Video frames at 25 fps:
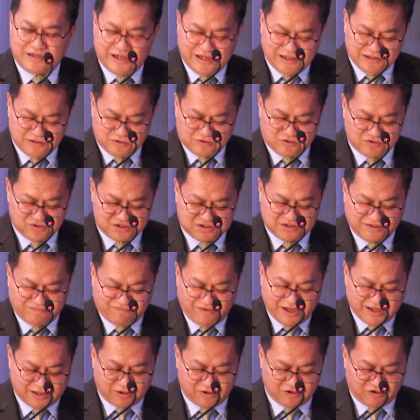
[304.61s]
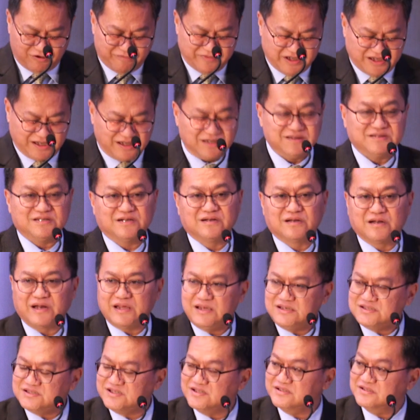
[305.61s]
inclusive economic
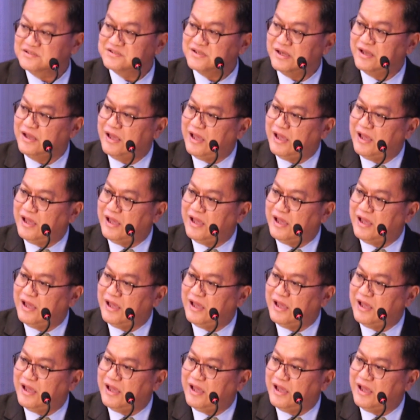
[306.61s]
integration